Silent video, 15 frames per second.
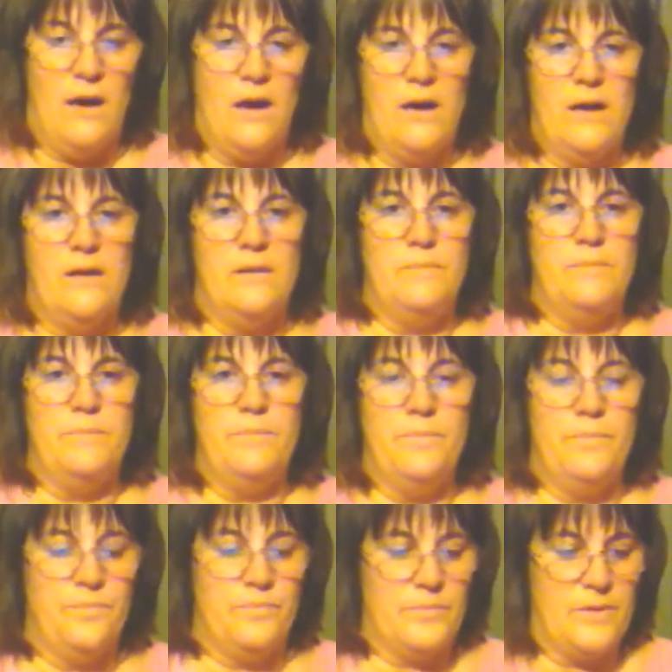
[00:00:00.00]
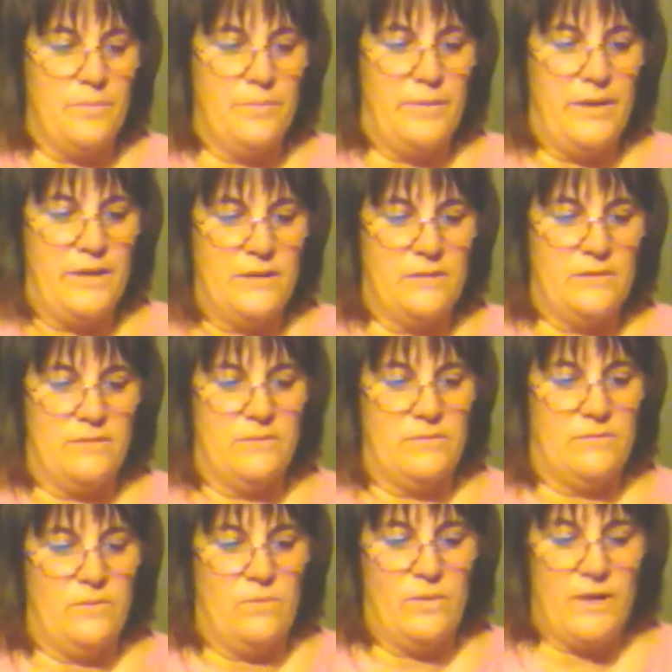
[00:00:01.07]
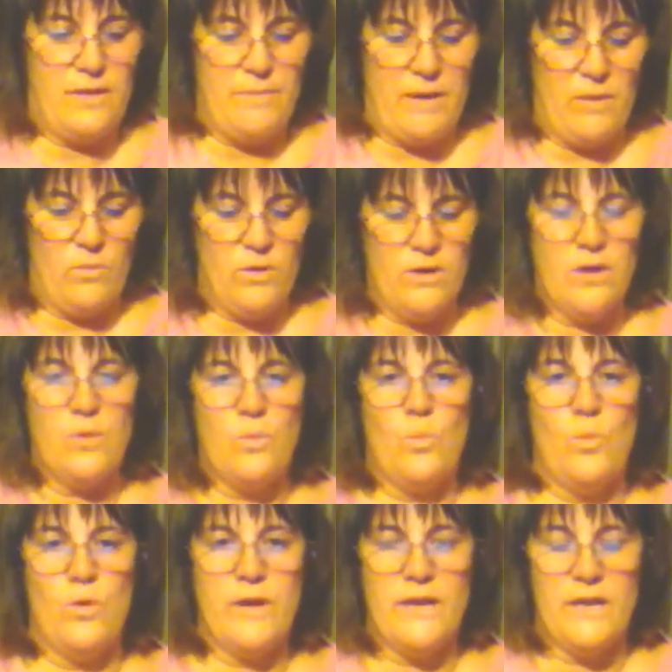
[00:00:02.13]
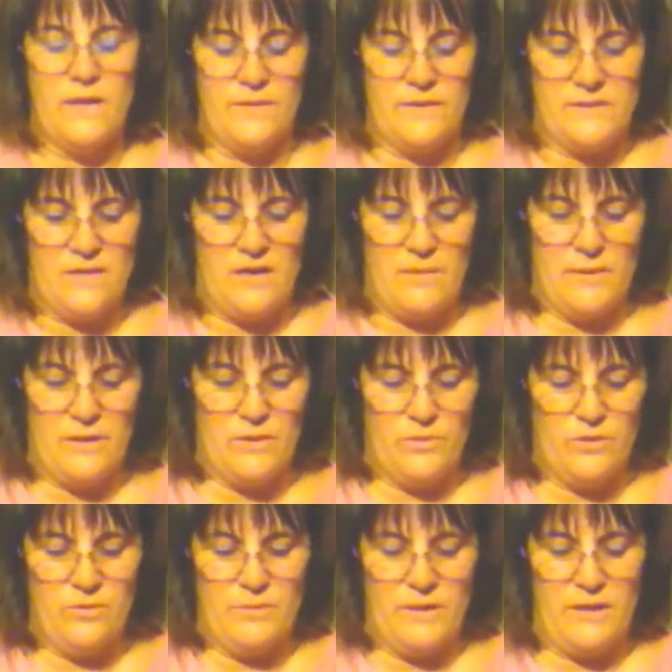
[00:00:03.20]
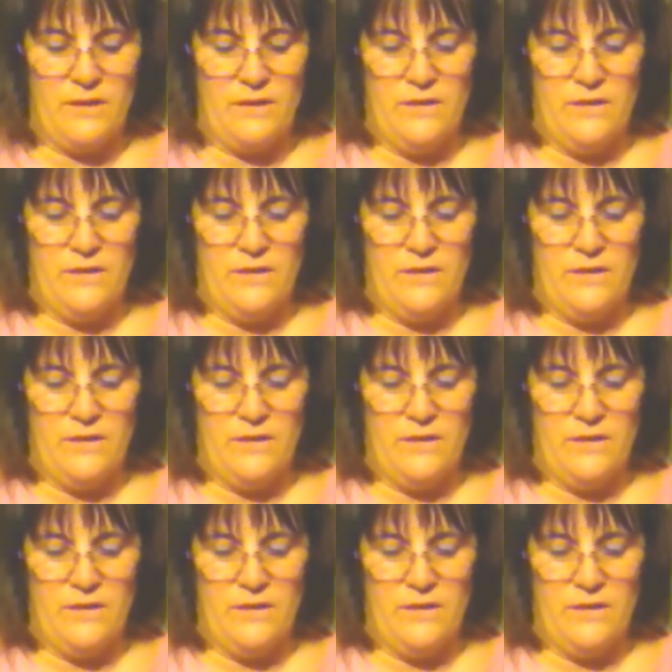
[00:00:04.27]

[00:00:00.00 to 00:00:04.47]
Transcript: But when I'm at work working on these amigurumi,